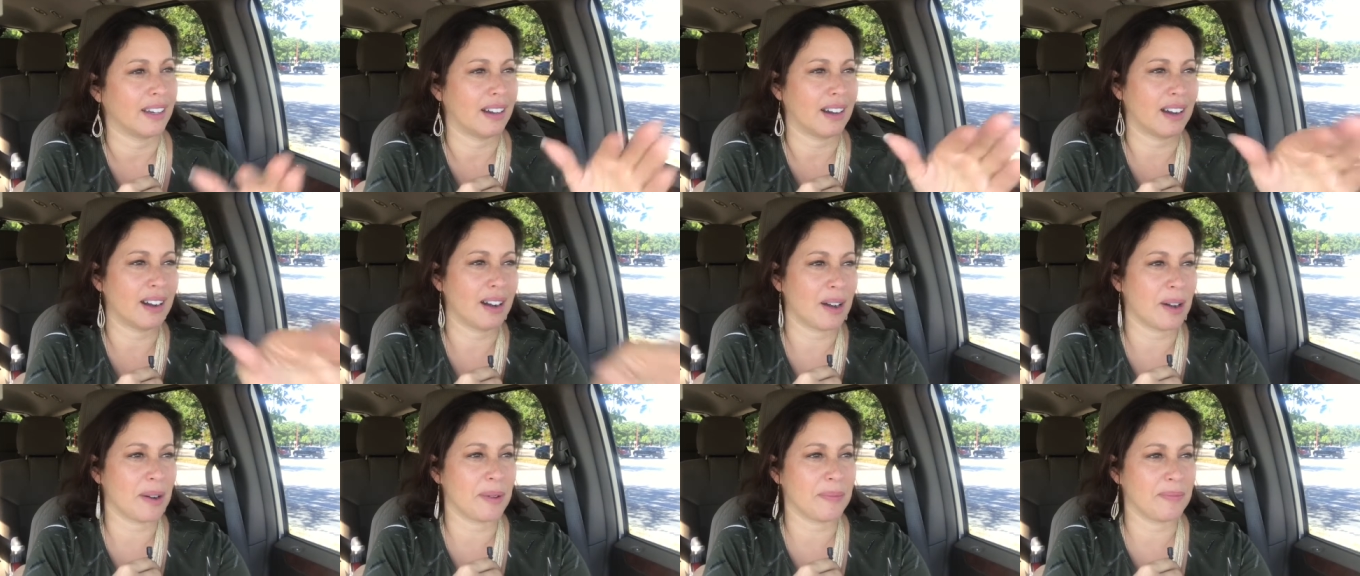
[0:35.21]

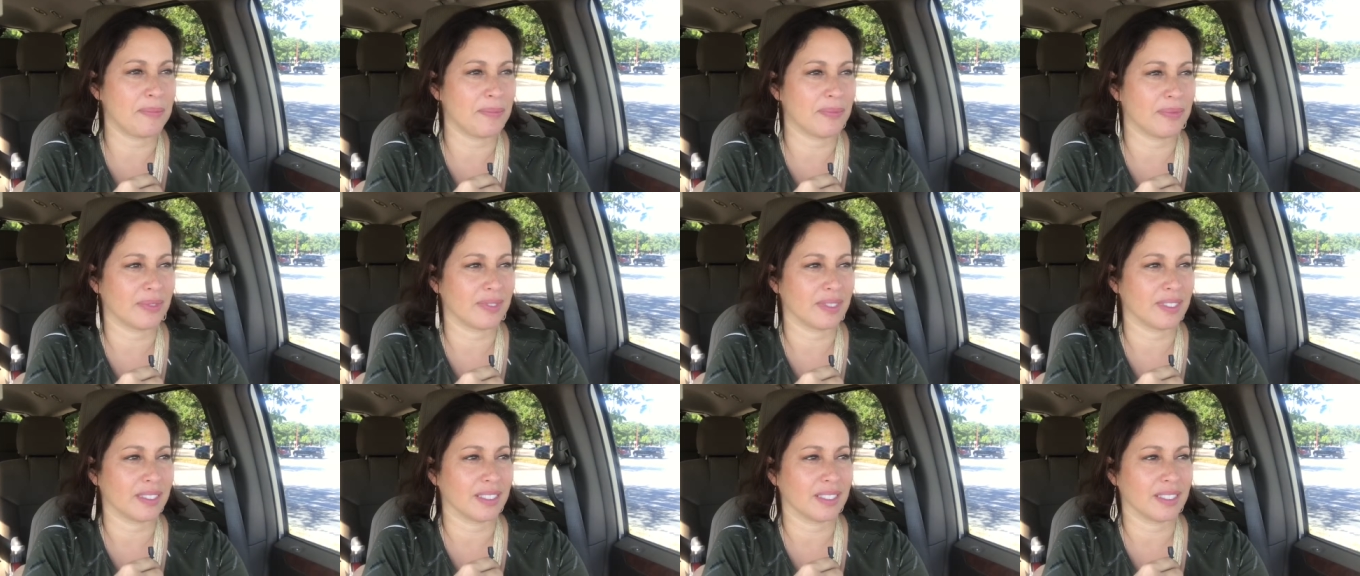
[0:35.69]
Um,
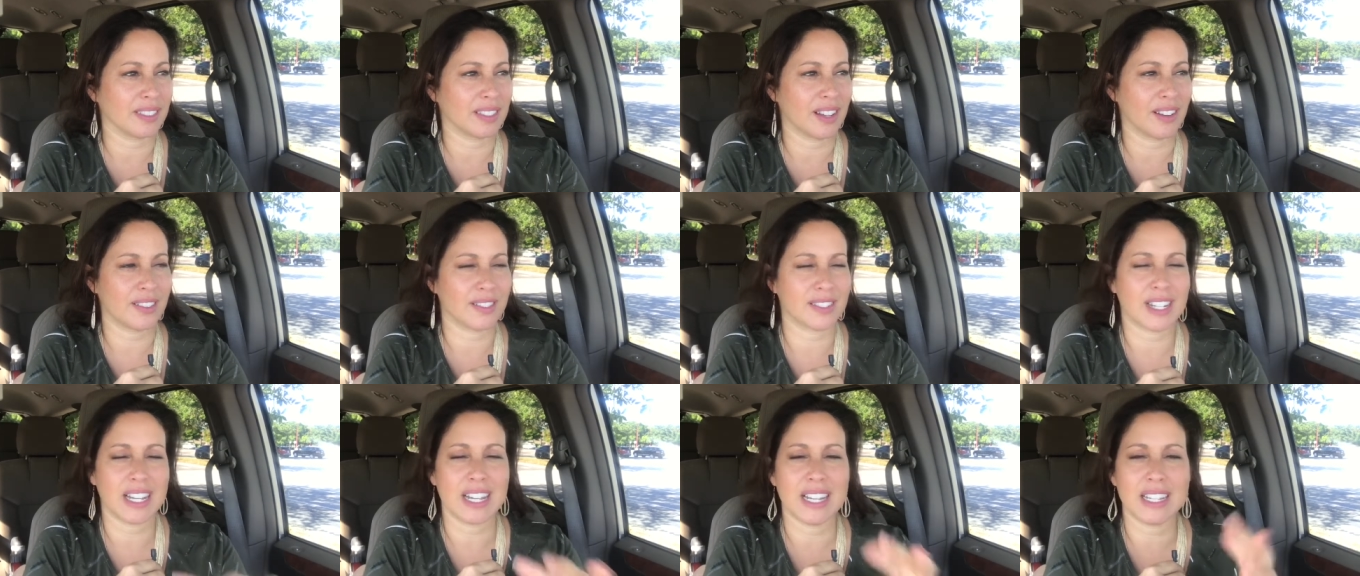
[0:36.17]
it
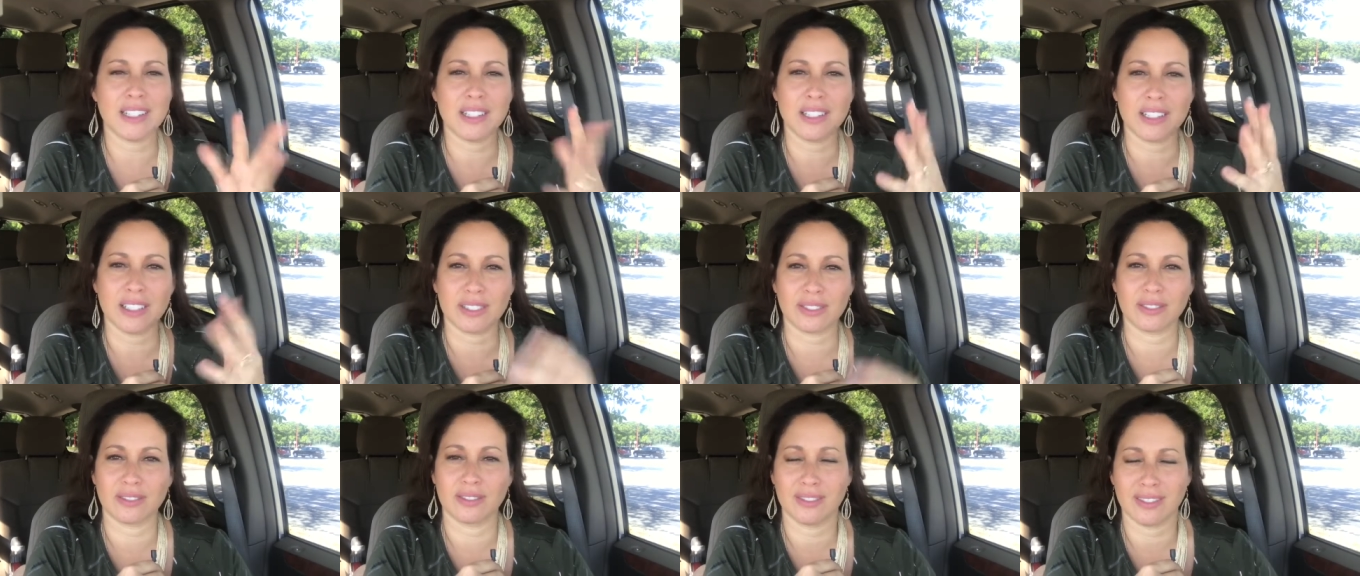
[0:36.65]
uh, kind
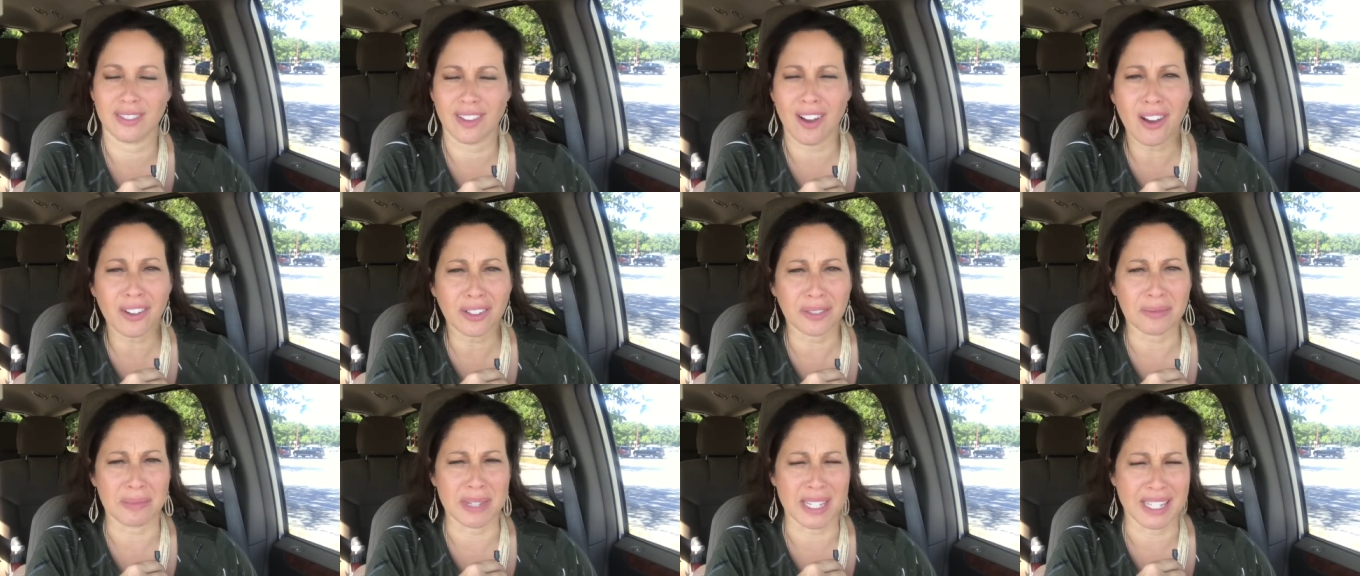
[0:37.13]
of
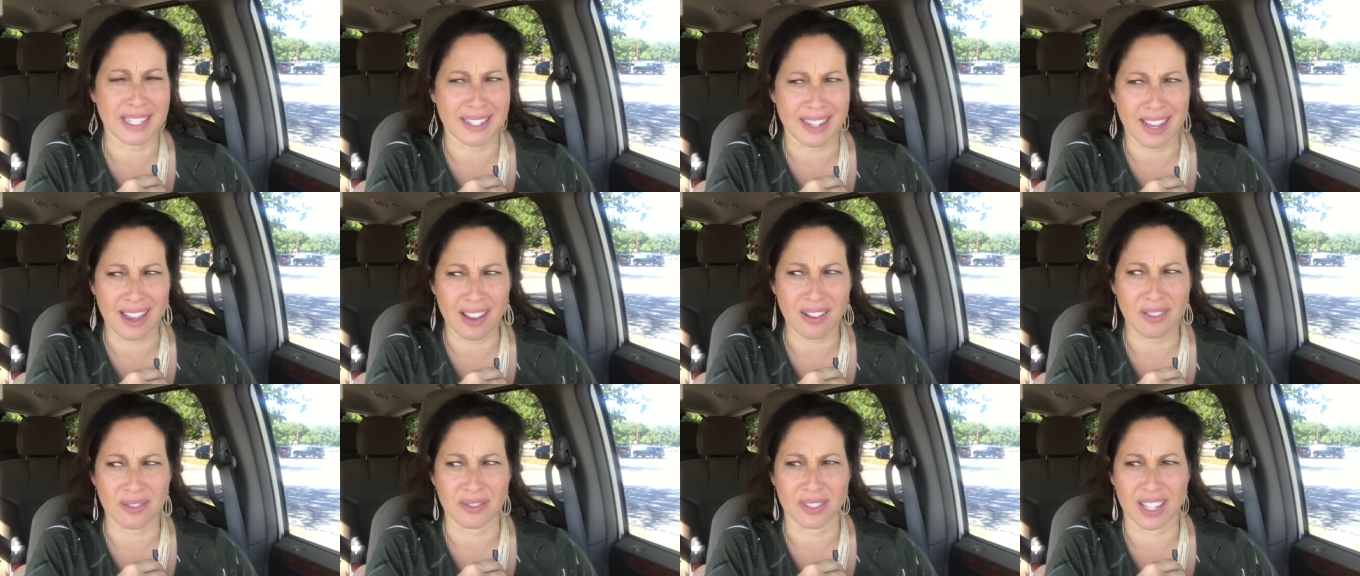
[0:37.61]
knocked me
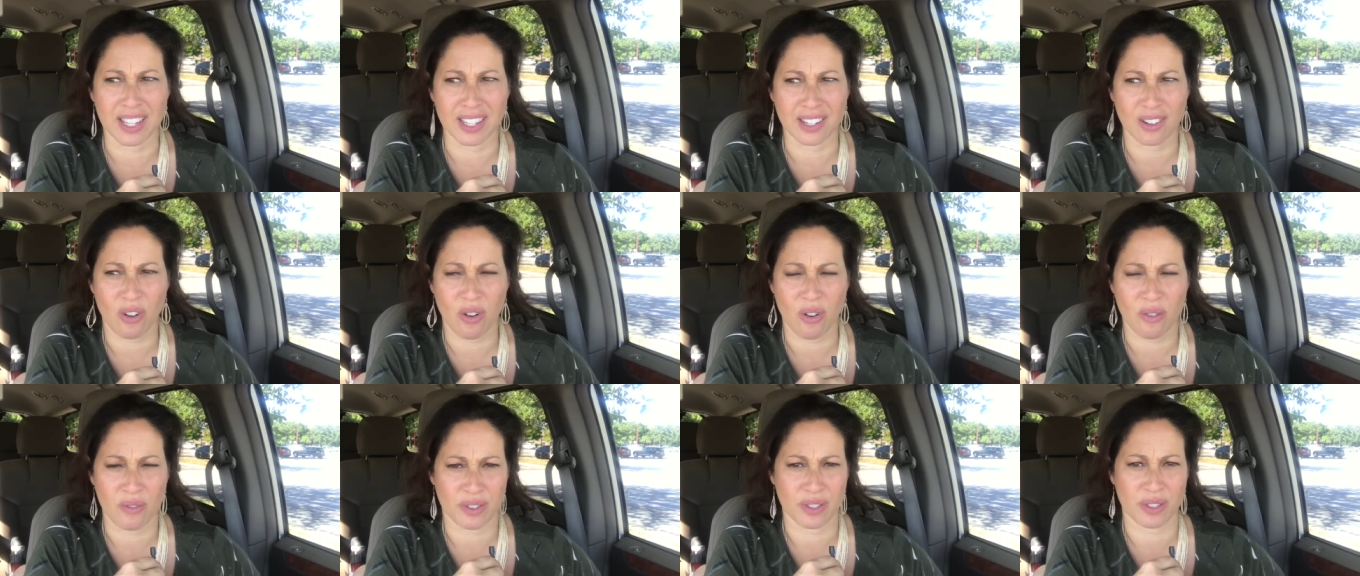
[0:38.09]
down
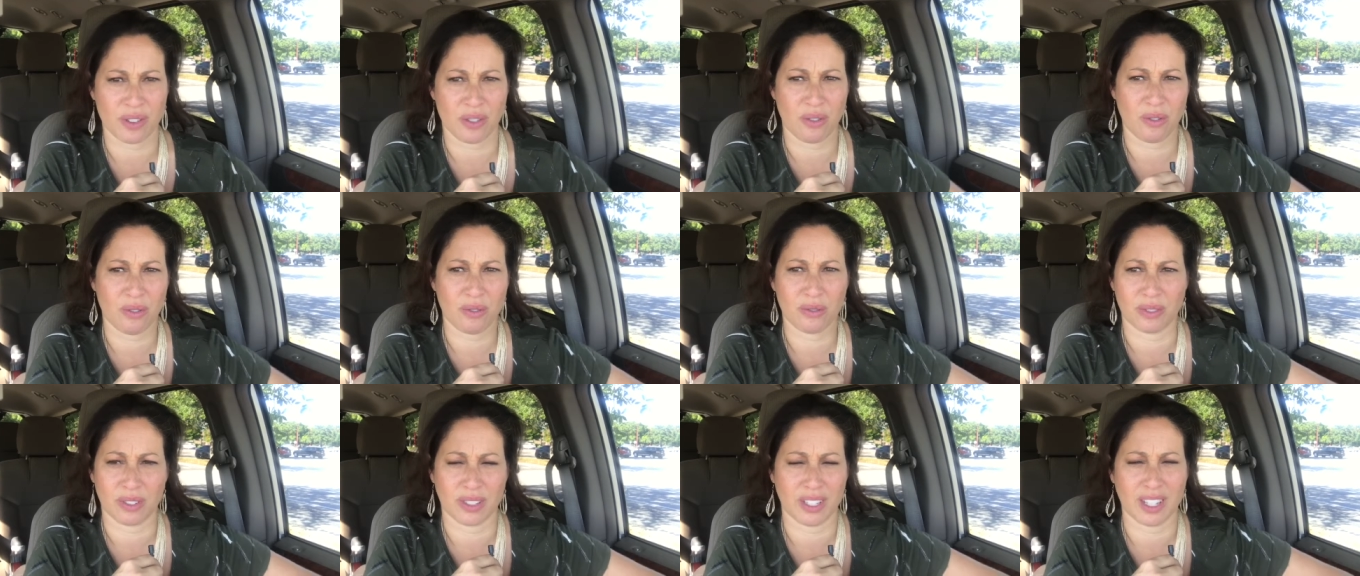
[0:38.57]
like over the
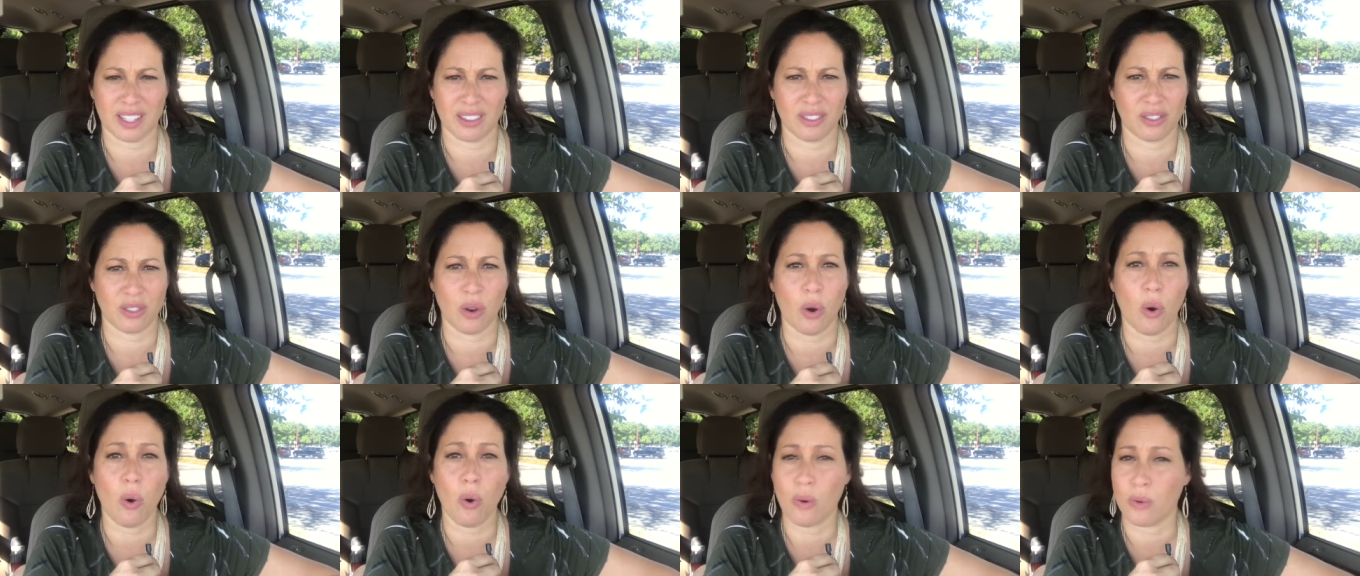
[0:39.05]
whole like
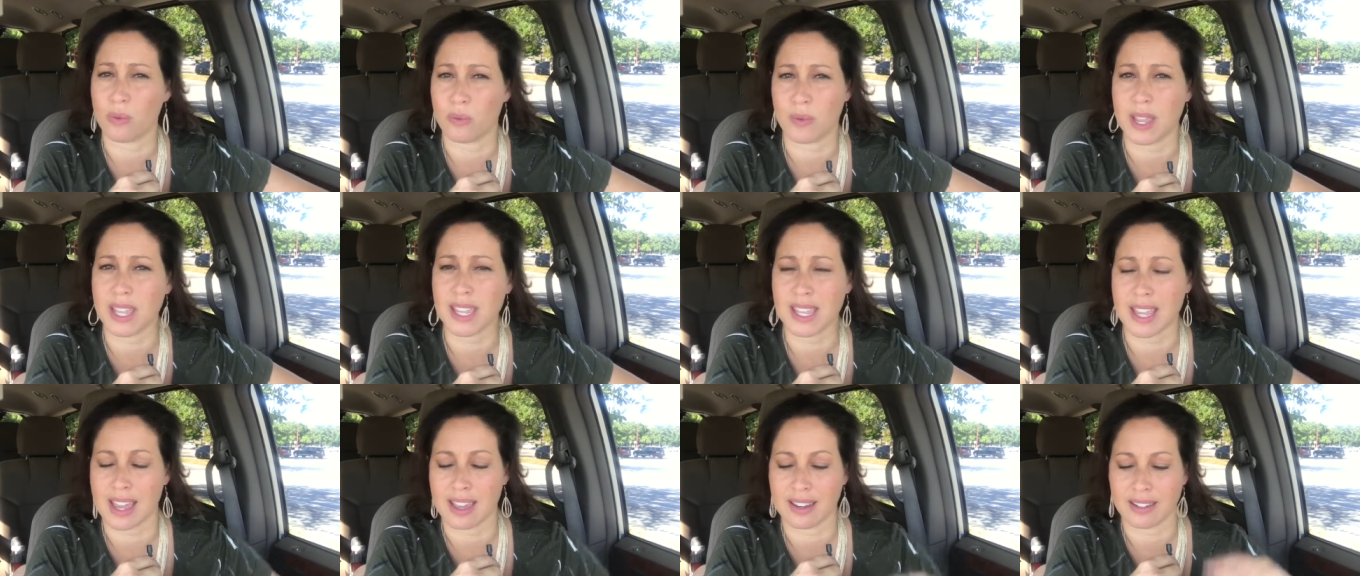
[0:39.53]
the whole
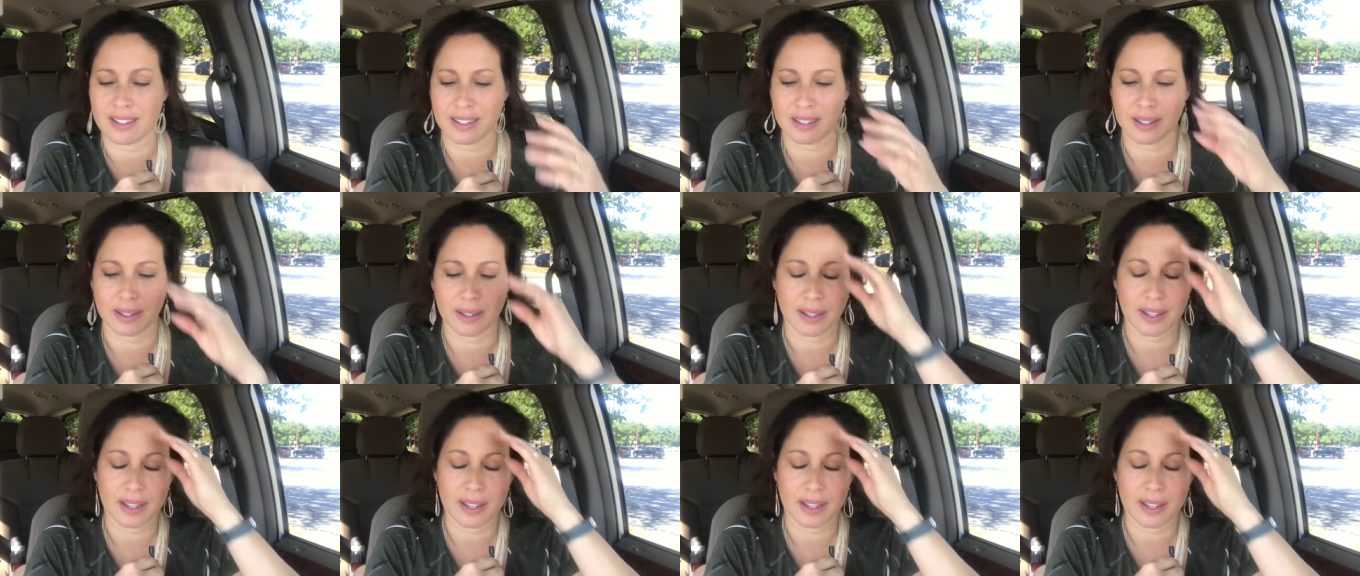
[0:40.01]
weekend.